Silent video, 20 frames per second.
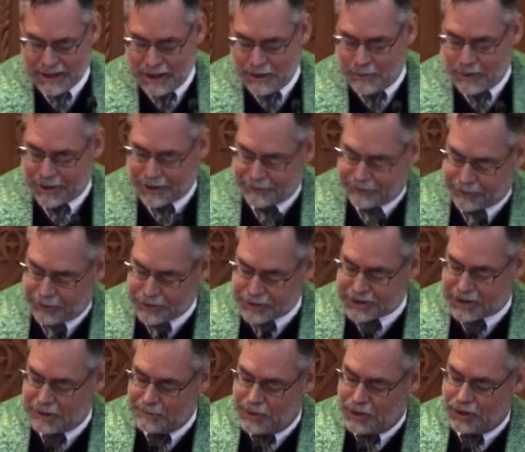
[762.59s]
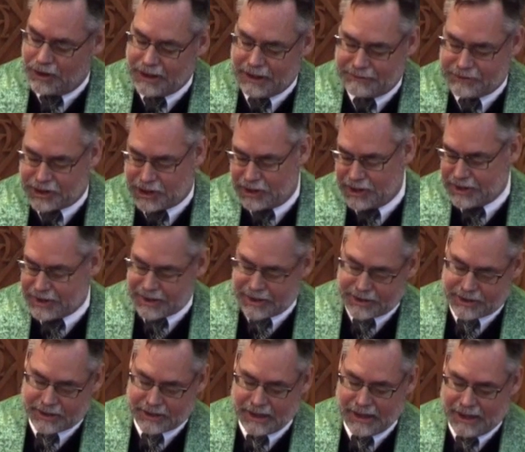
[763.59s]
where the first community of
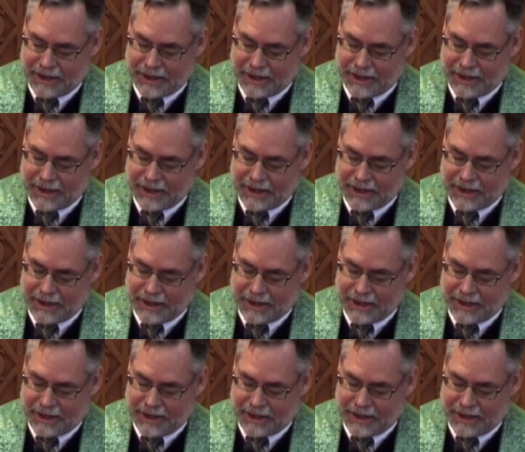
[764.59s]
Jesus